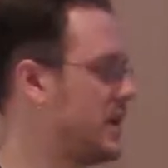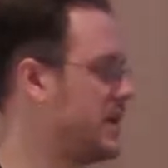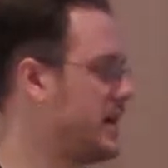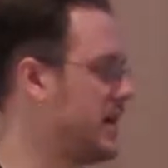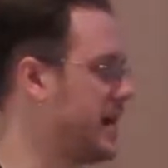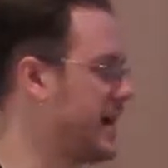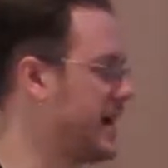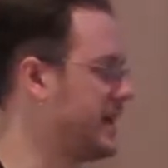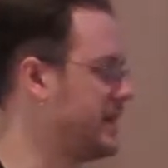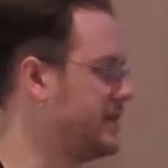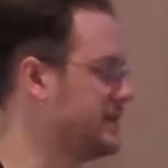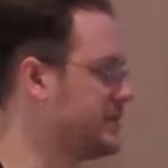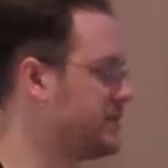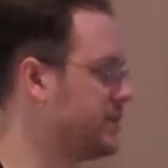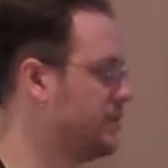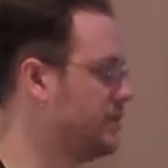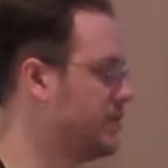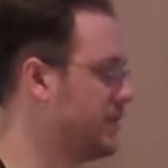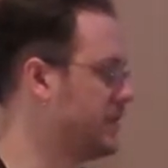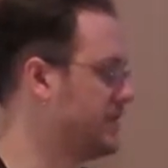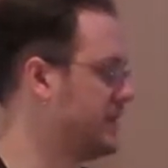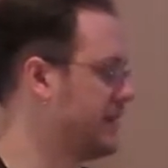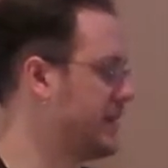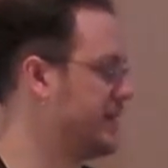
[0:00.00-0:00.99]
And
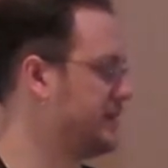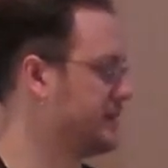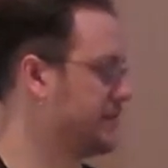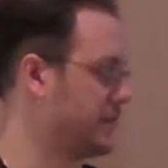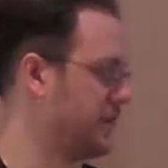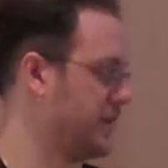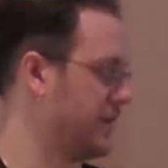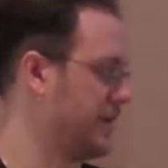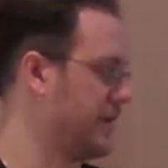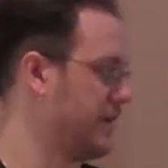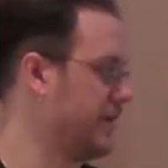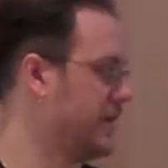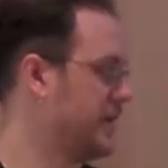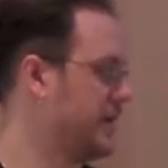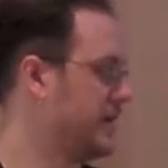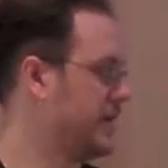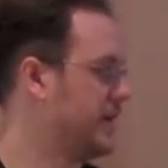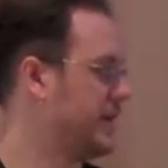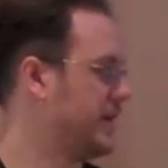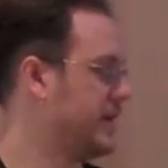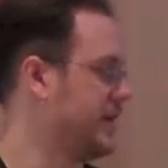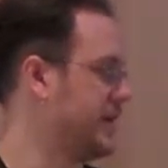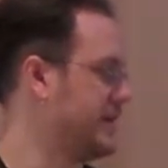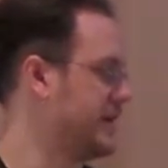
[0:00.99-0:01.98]
what they've learned
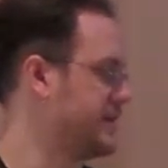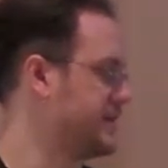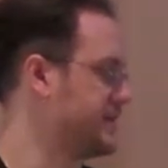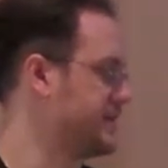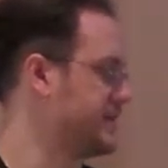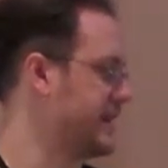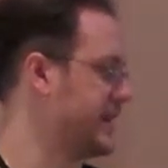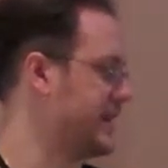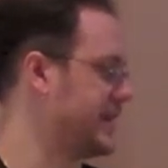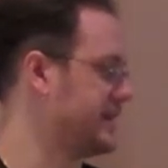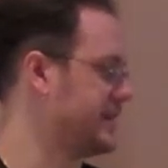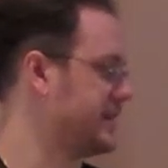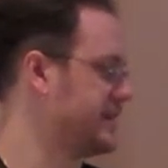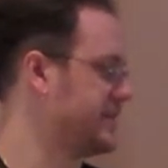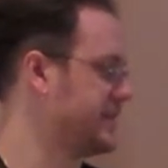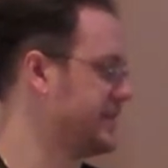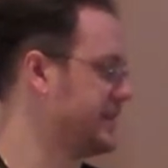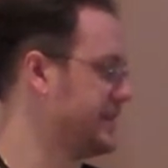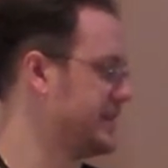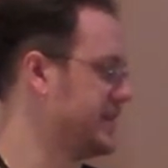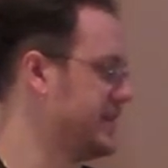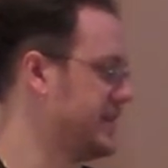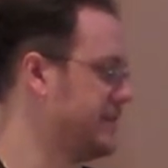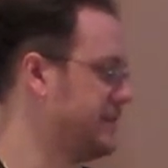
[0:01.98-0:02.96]
is that
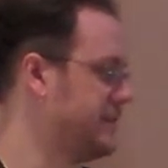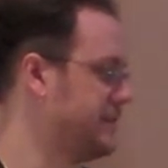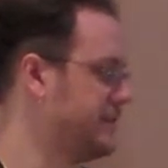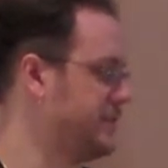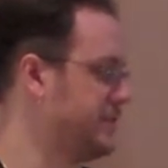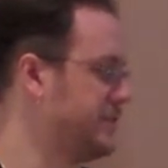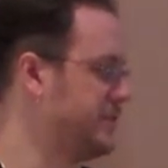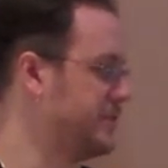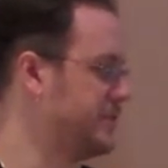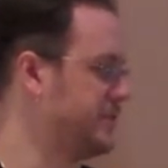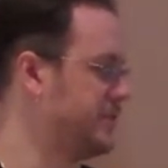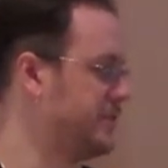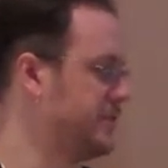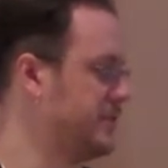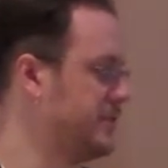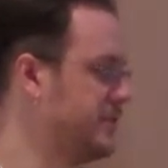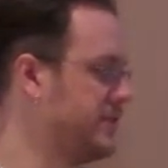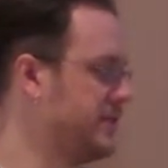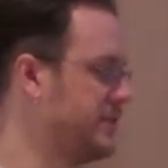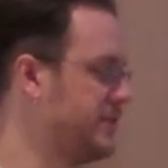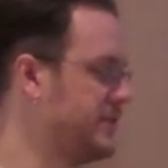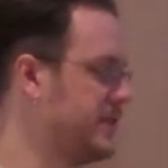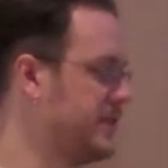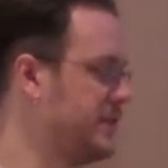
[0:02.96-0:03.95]
if you
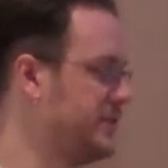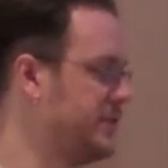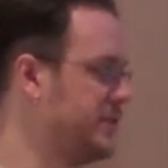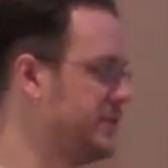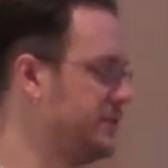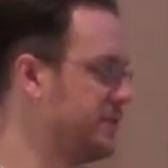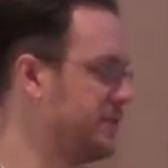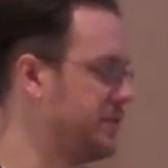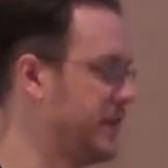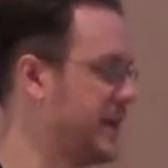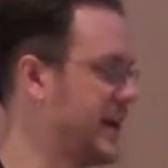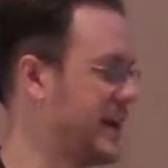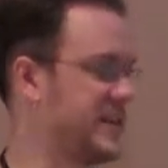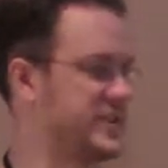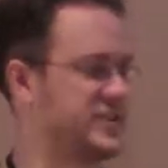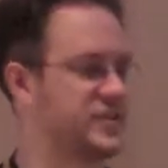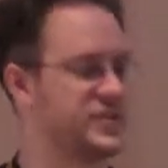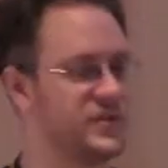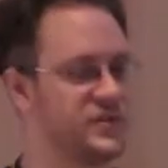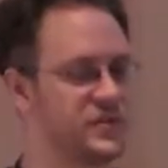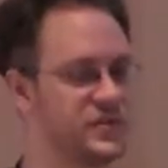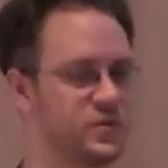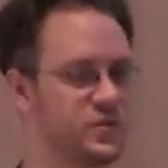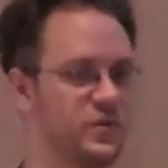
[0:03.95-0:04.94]
flash
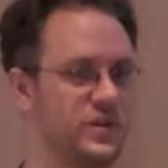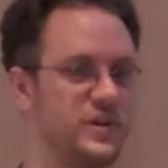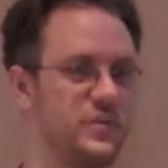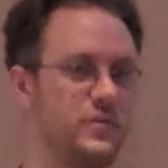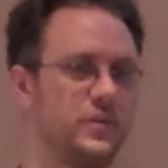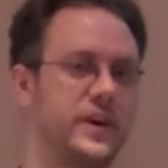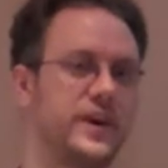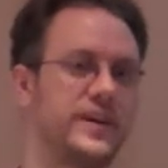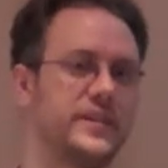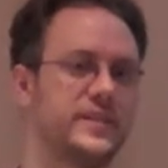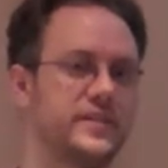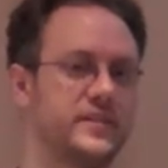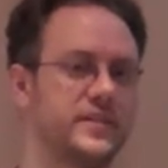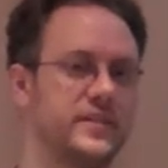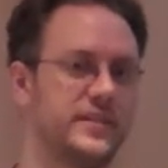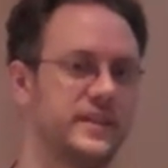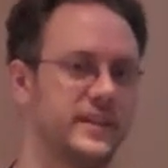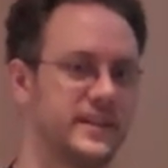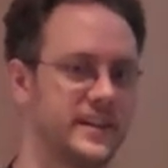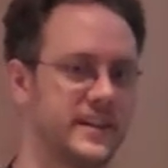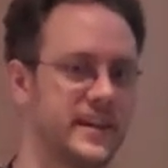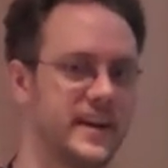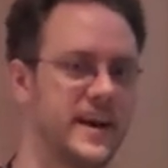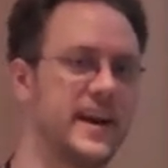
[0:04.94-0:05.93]
the screen white on
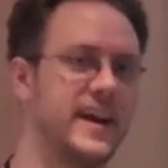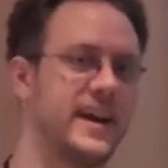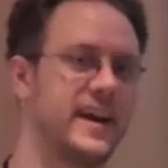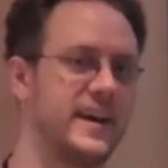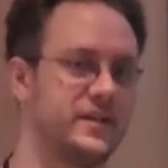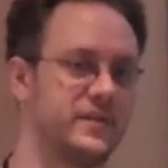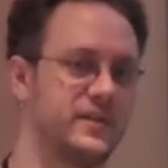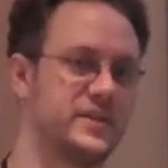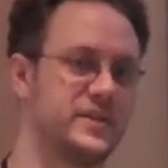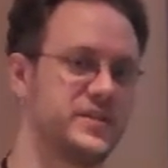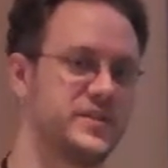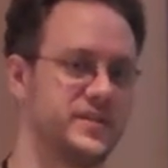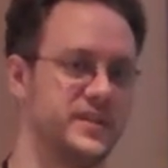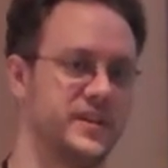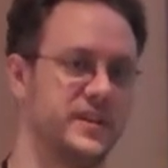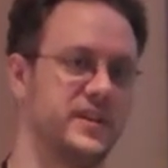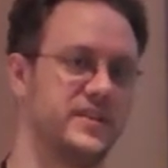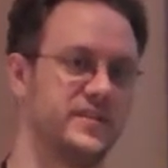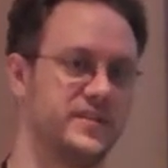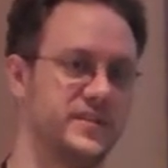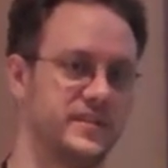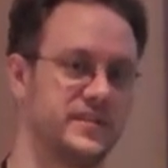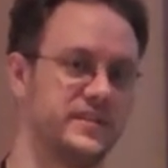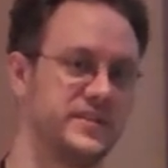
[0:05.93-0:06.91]
like a hi-hat or a
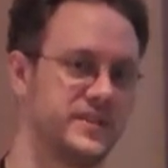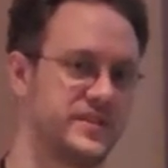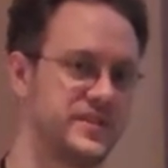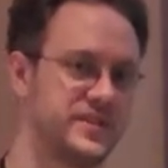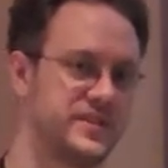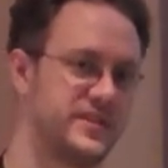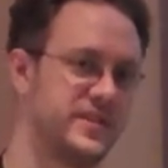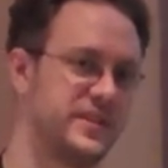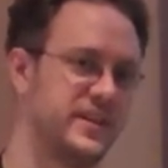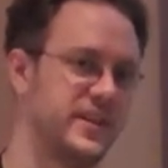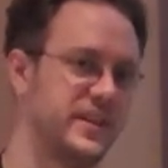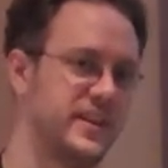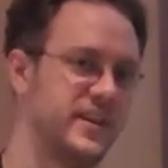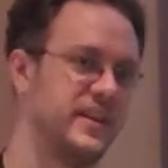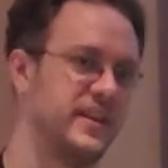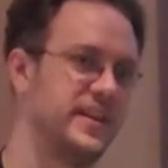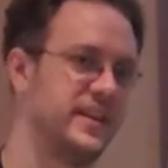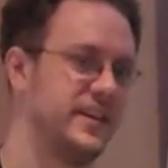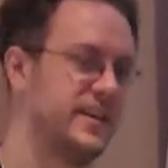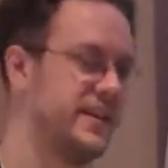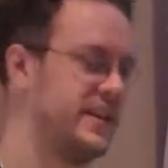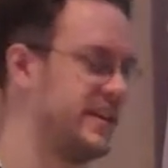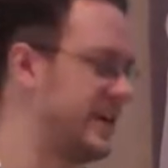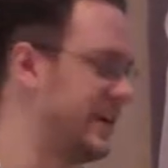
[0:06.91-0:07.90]
snare,
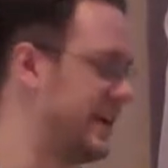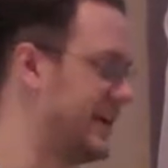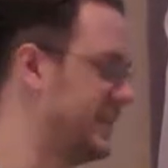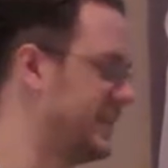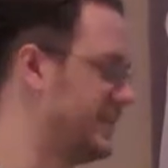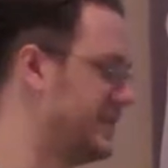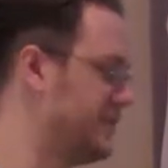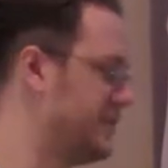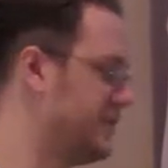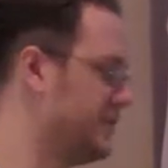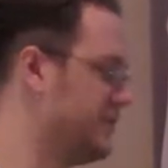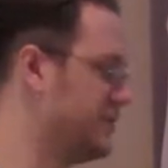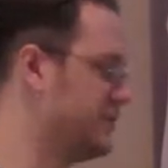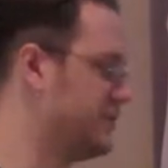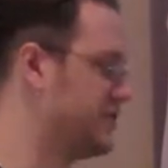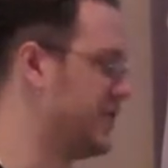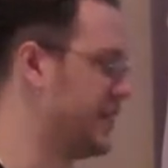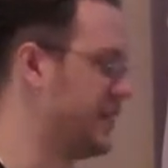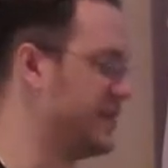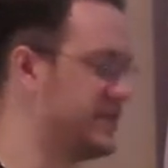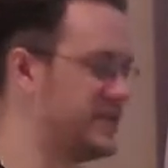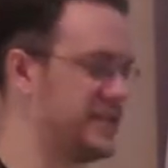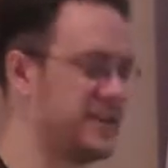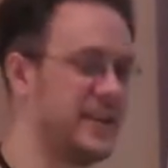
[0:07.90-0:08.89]
and you
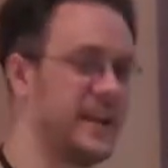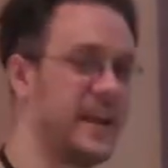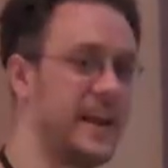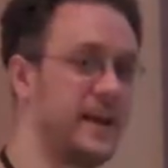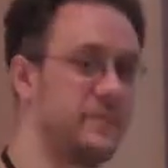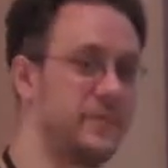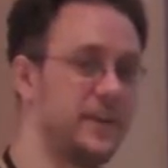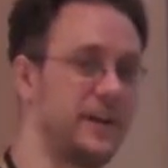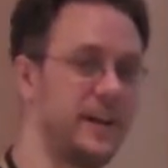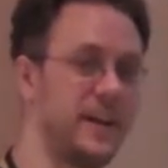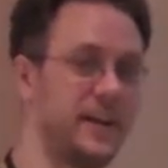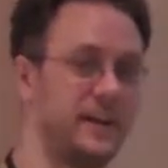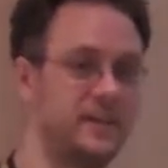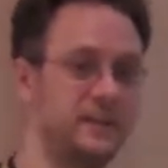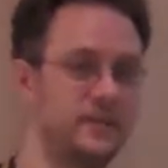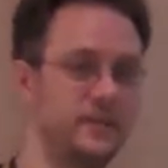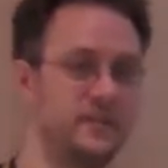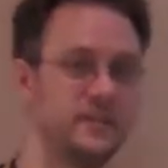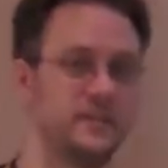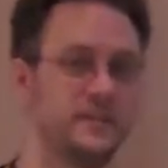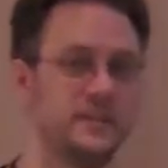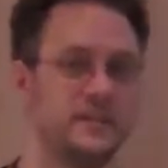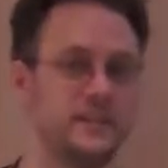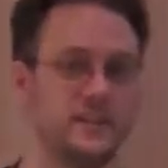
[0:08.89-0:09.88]
change the camera angle
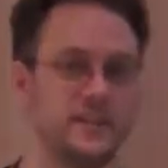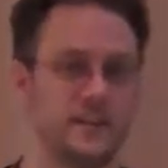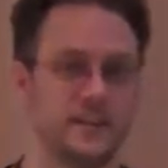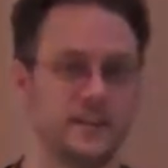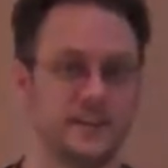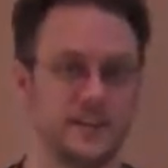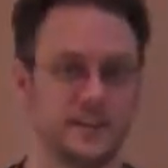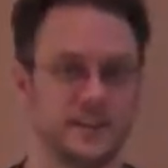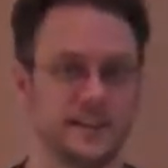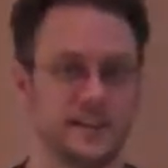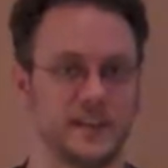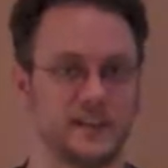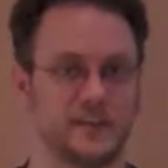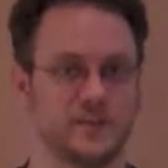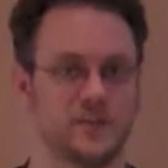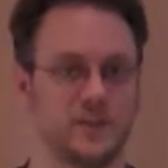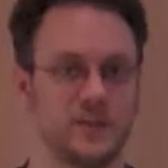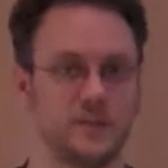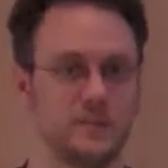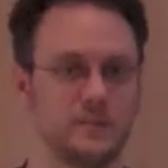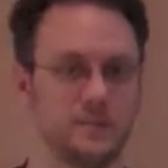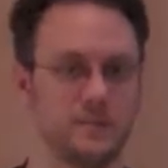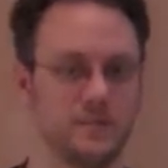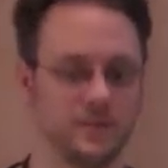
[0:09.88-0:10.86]
on a kick
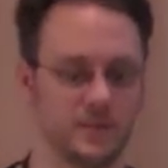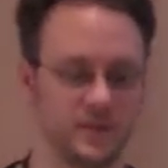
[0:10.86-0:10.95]
drum,